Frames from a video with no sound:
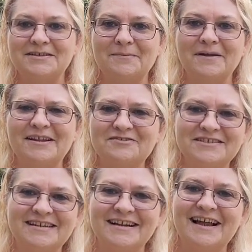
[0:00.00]
So I'm
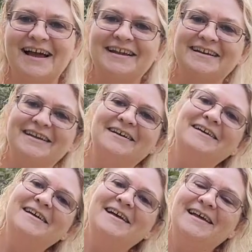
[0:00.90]
interested in kind of
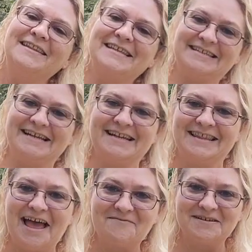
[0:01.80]
listening
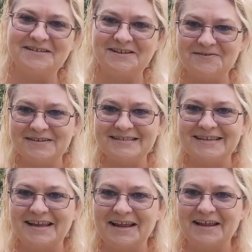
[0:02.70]
to that one too, and
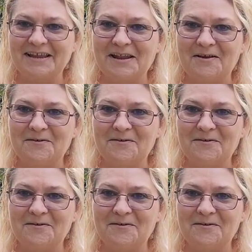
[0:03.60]
seeing,